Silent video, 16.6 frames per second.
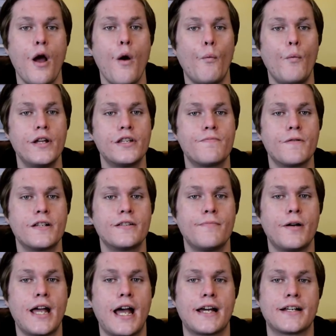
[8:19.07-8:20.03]
which brings
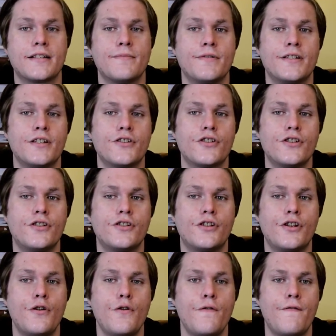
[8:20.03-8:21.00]
my AXA position
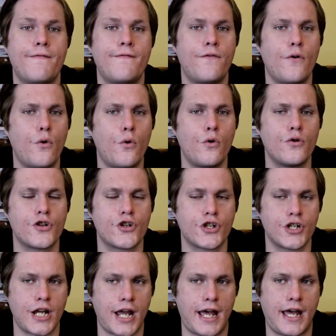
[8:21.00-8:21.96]
to four
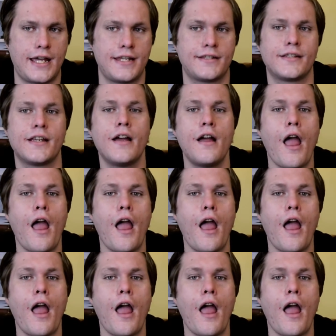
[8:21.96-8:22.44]
shares.